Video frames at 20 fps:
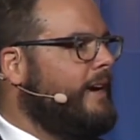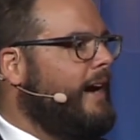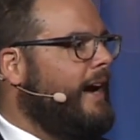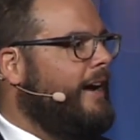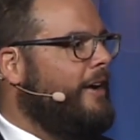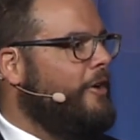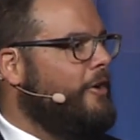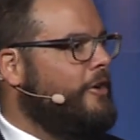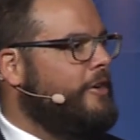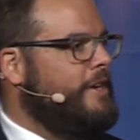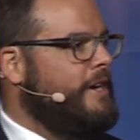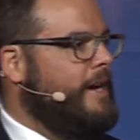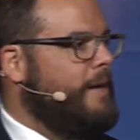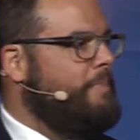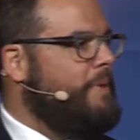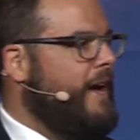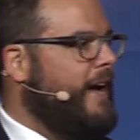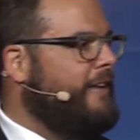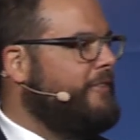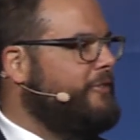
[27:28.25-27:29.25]
I heard a
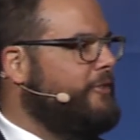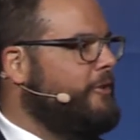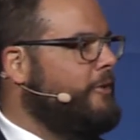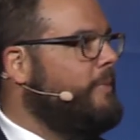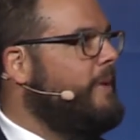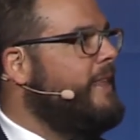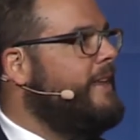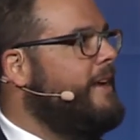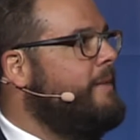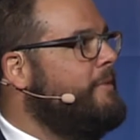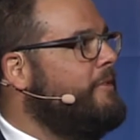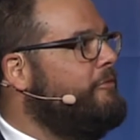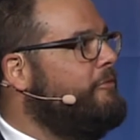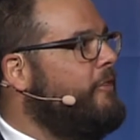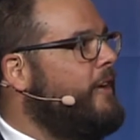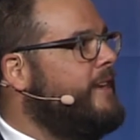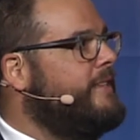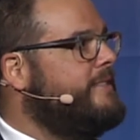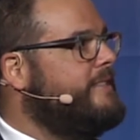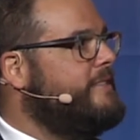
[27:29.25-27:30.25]
pastor by the name of
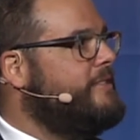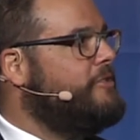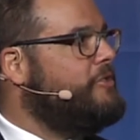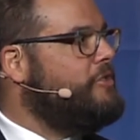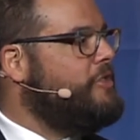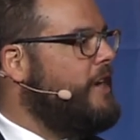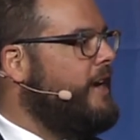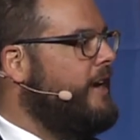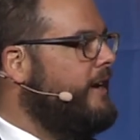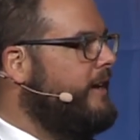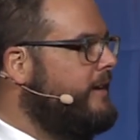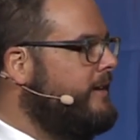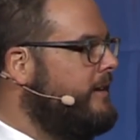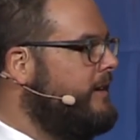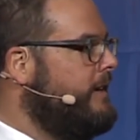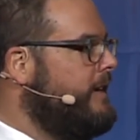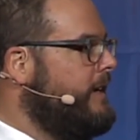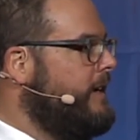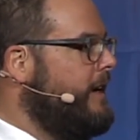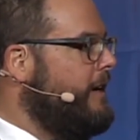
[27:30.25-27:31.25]
Francis Chan
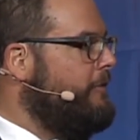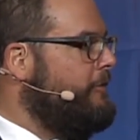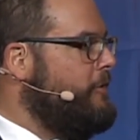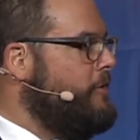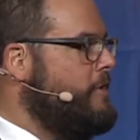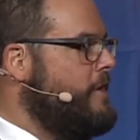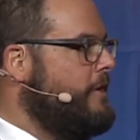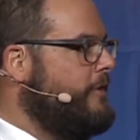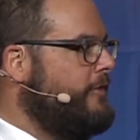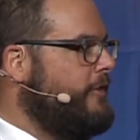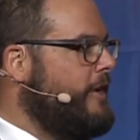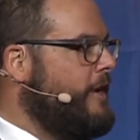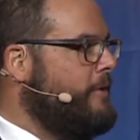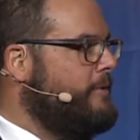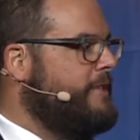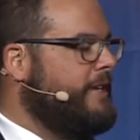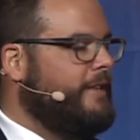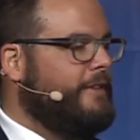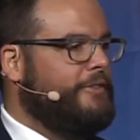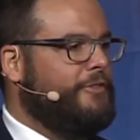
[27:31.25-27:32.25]
a few years ago
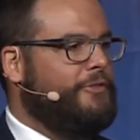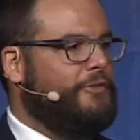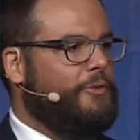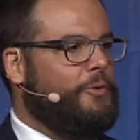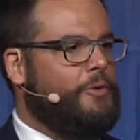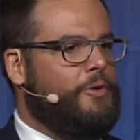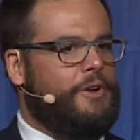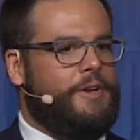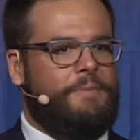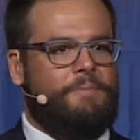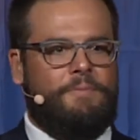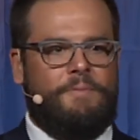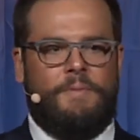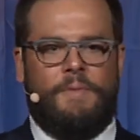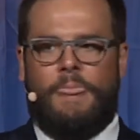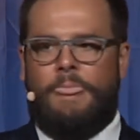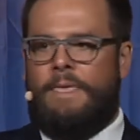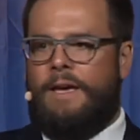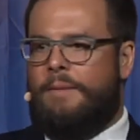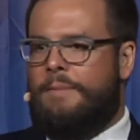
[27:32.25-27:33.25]
tell a story
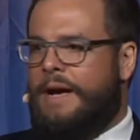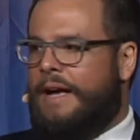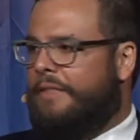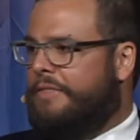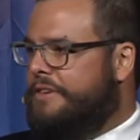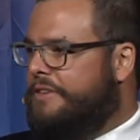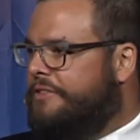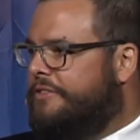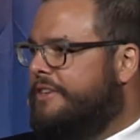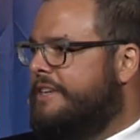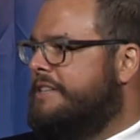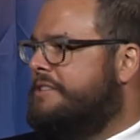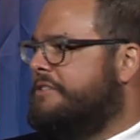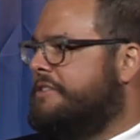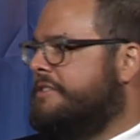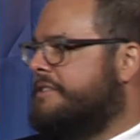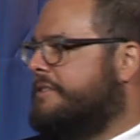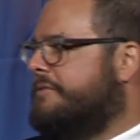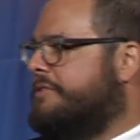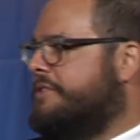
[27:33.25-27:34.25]
about these
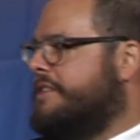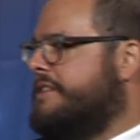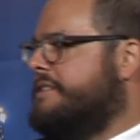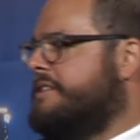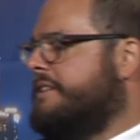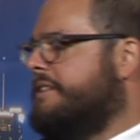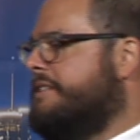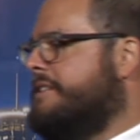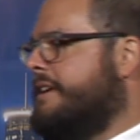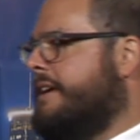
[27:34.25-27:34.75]
teachings of Jesus.